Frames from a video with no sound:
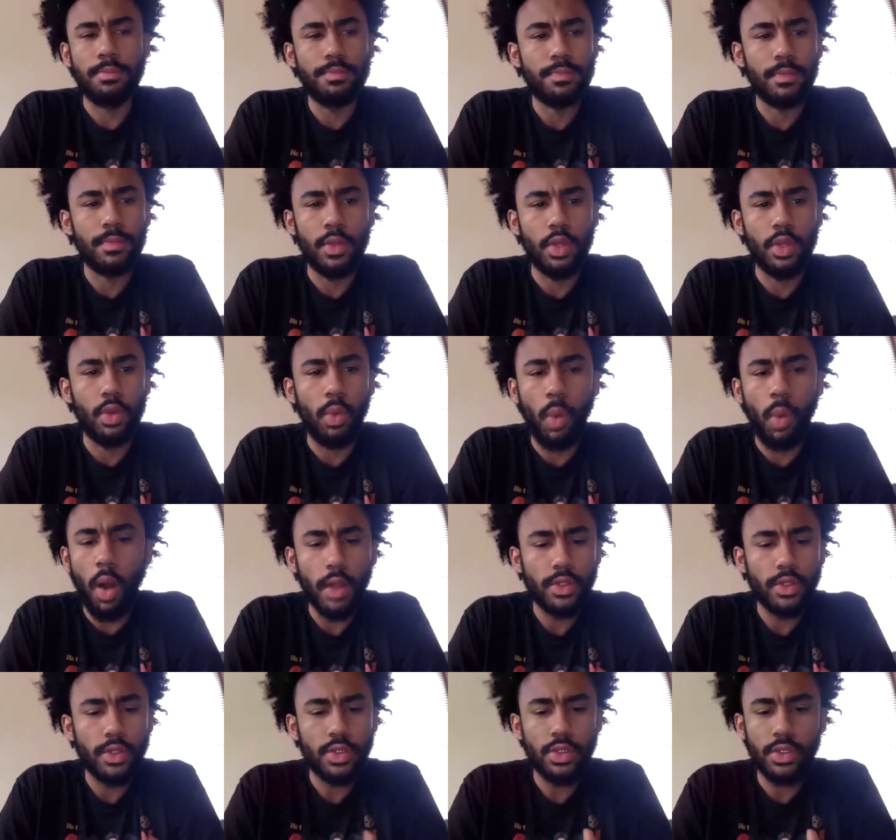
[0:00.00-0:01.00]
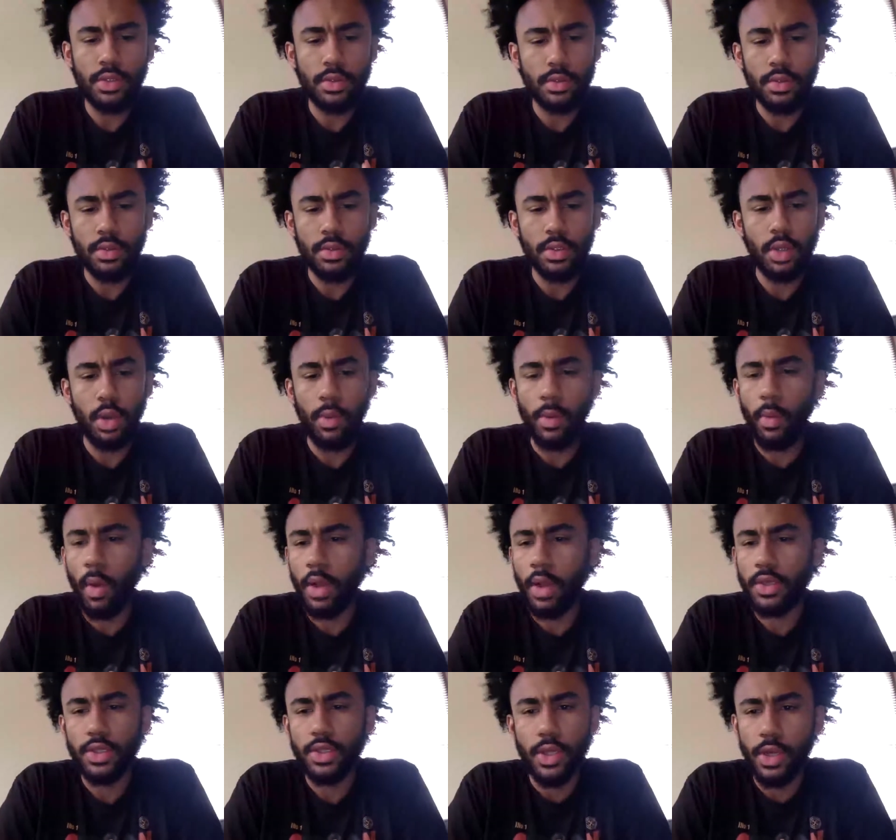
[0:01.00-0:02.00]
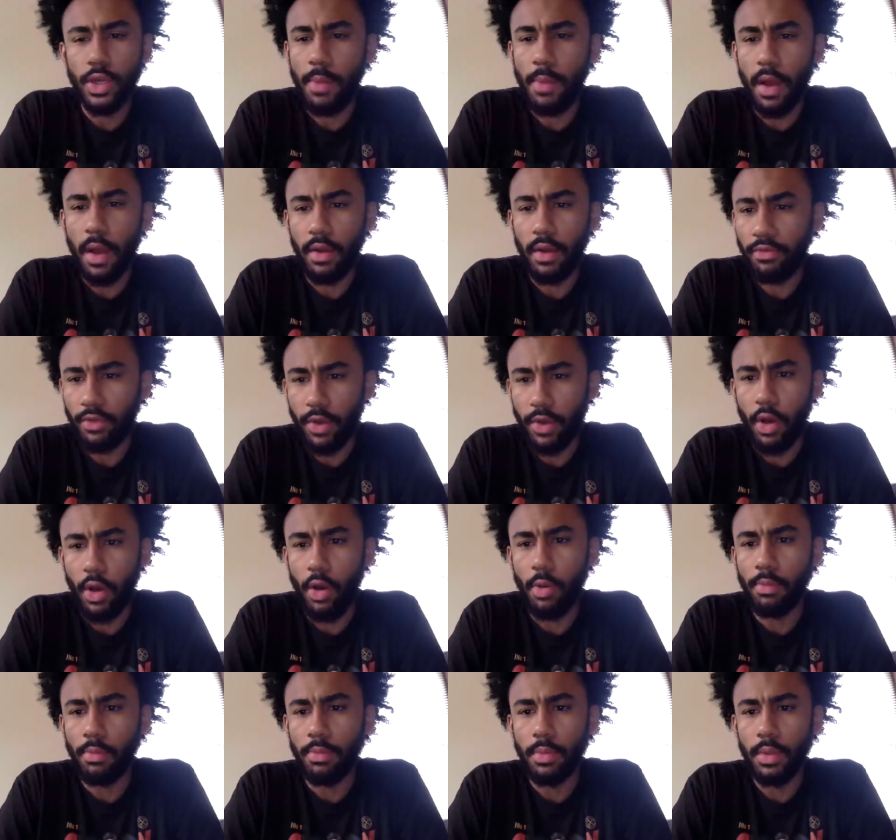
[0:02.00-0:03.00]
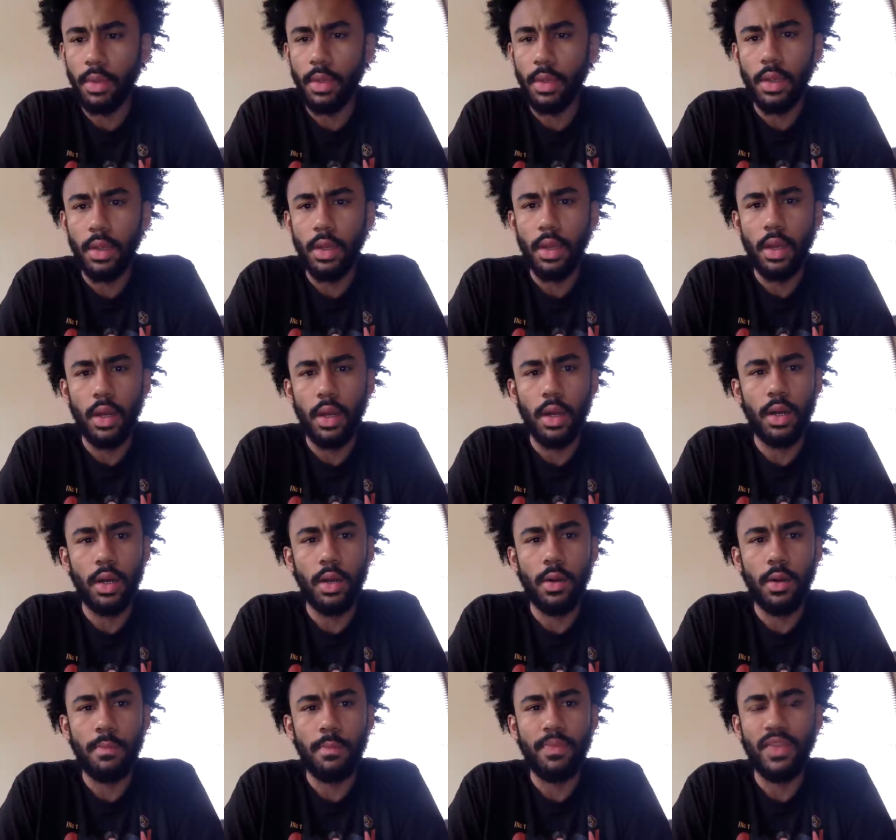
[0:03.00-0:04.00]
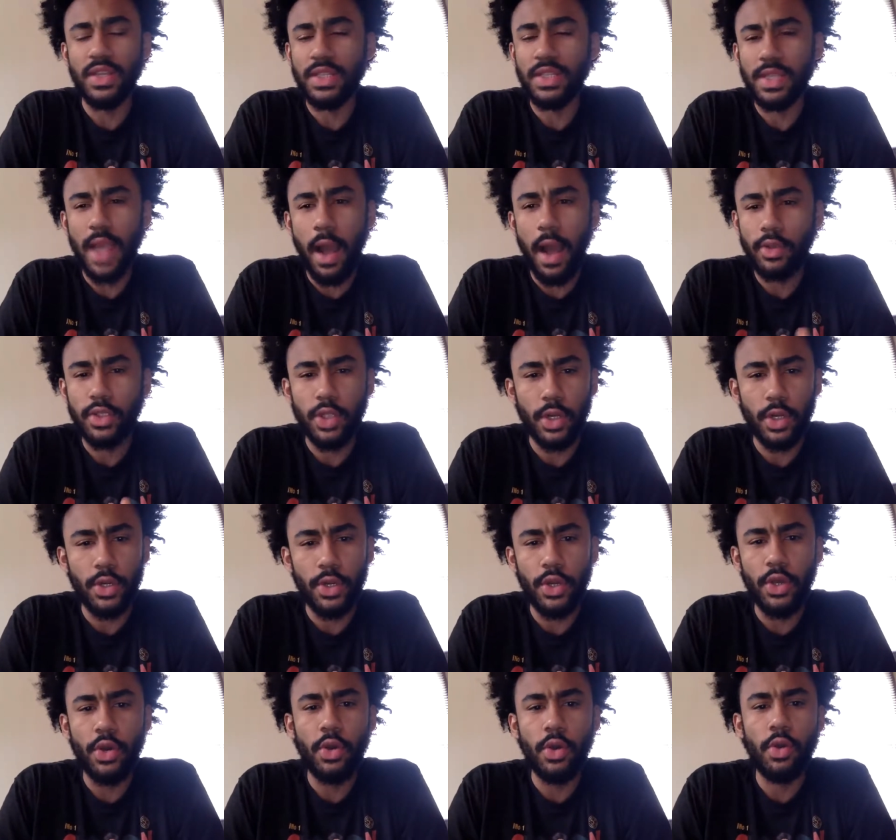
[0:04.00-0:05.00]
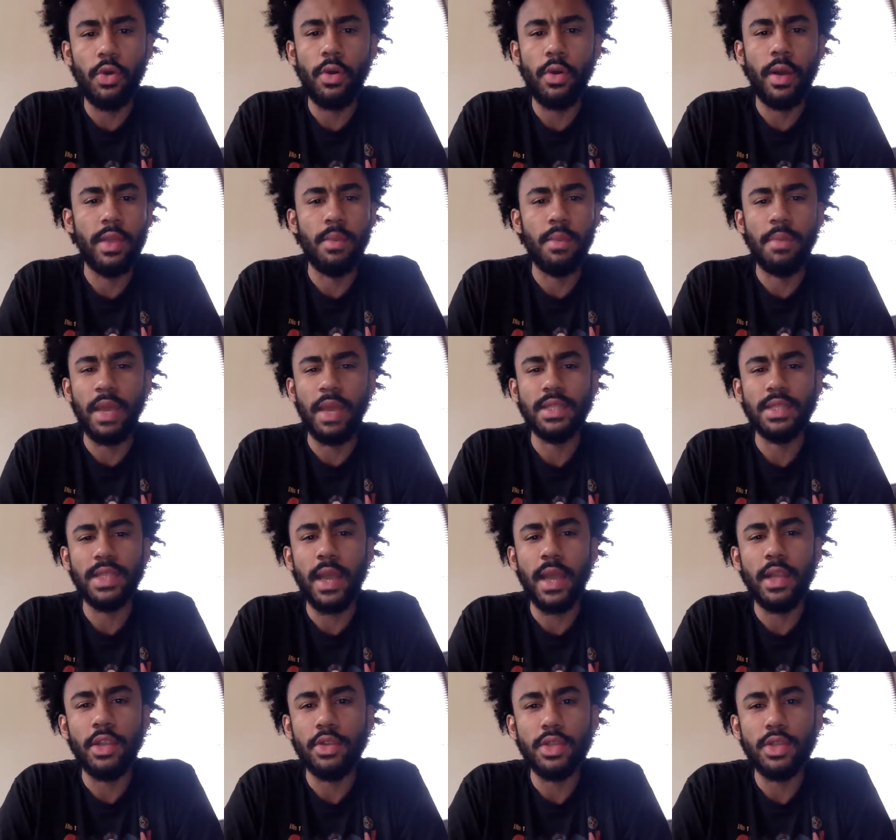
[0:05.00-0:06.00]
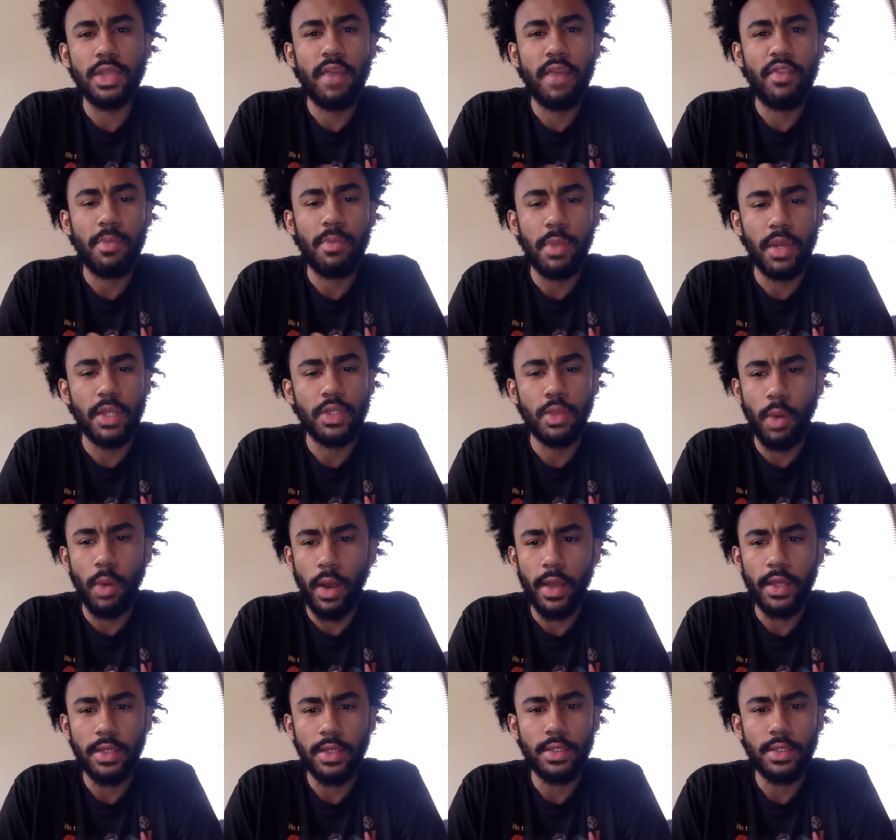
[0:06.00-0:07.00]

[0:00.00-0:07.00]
We watched a good amount of film. The scouts are new. In the Big Ten, you see everybody twice